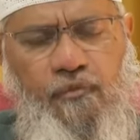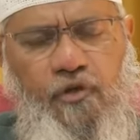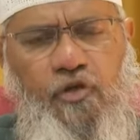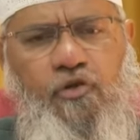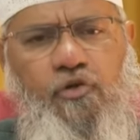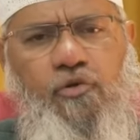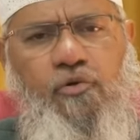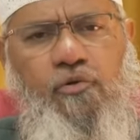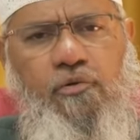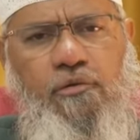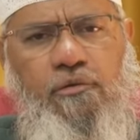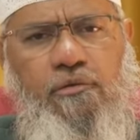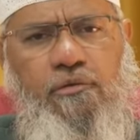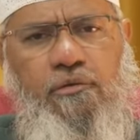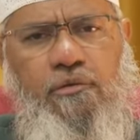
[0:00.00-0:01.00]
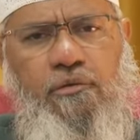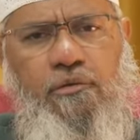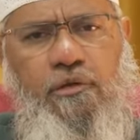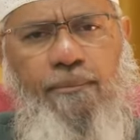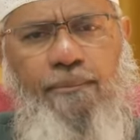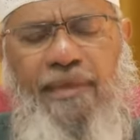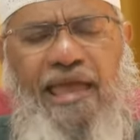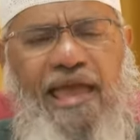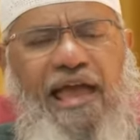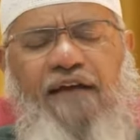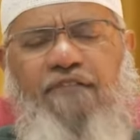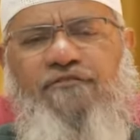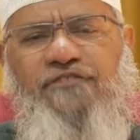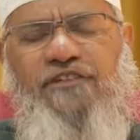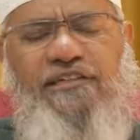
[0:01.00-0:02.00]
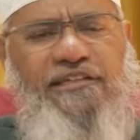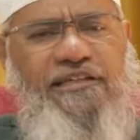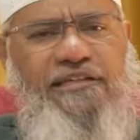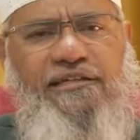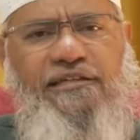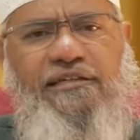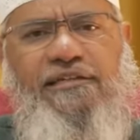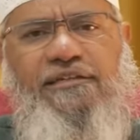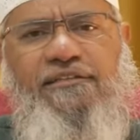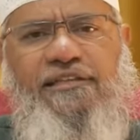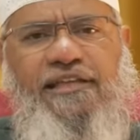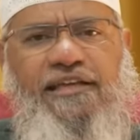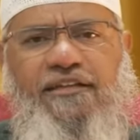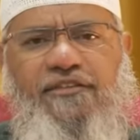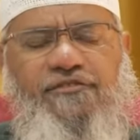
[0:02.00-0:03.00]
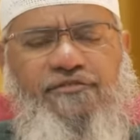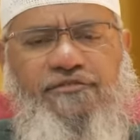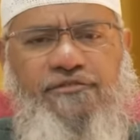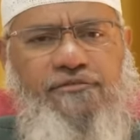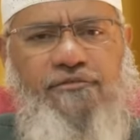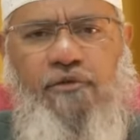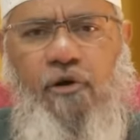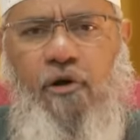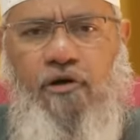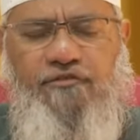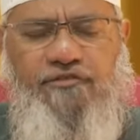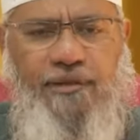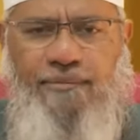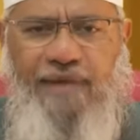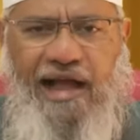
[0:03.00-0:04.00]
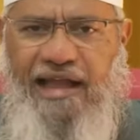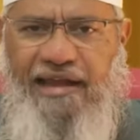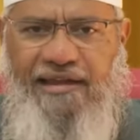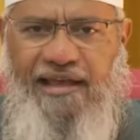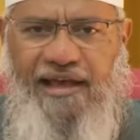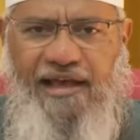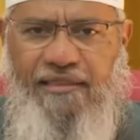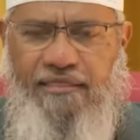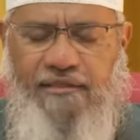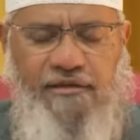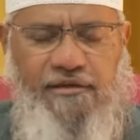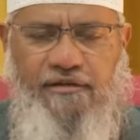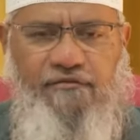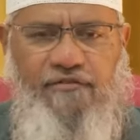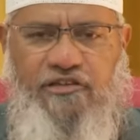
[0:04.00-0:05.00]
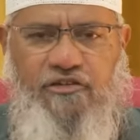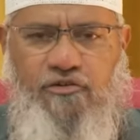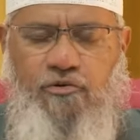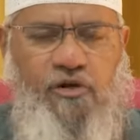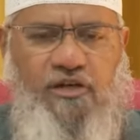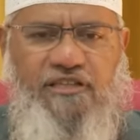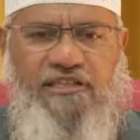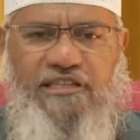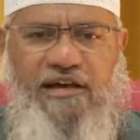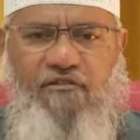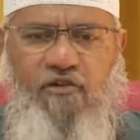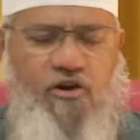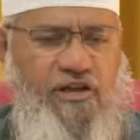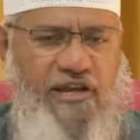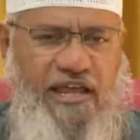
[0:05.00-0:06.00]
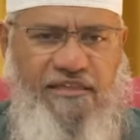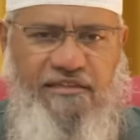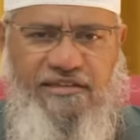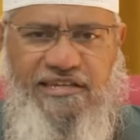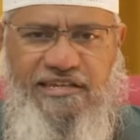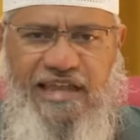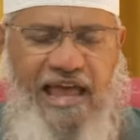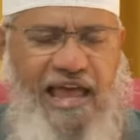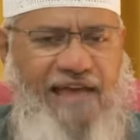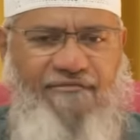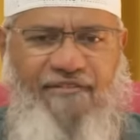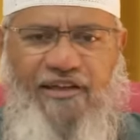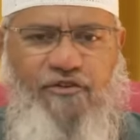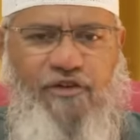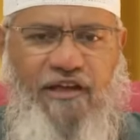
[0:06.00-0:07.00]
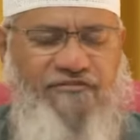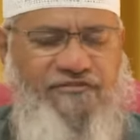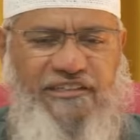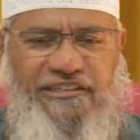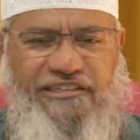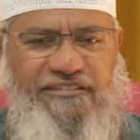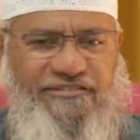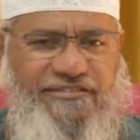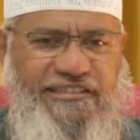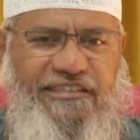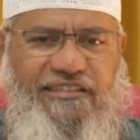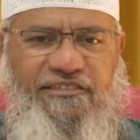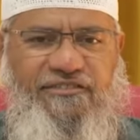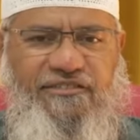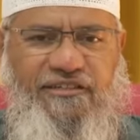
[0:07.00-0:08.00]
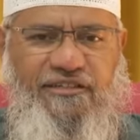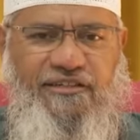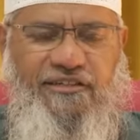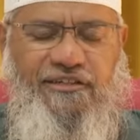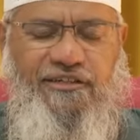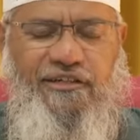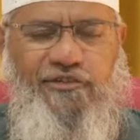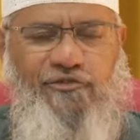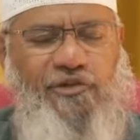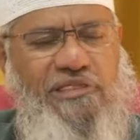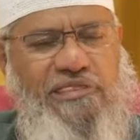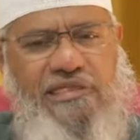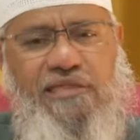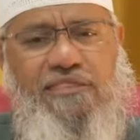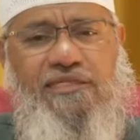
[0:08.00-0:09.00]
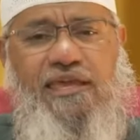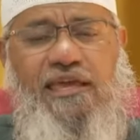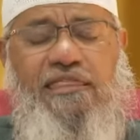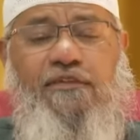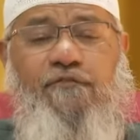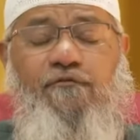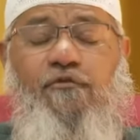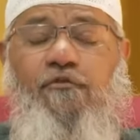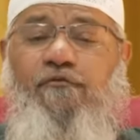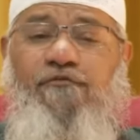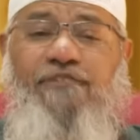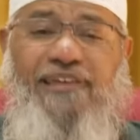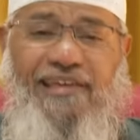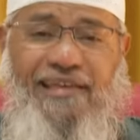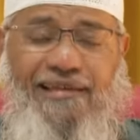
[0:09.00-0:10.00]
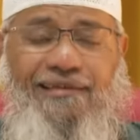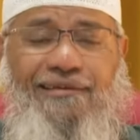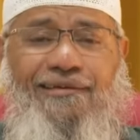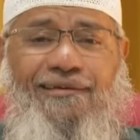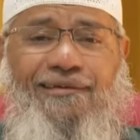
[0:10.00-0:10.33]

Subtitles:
you may have certain things or some ideas which no other dawa organization have and you have certain skills. So in this case, if you feel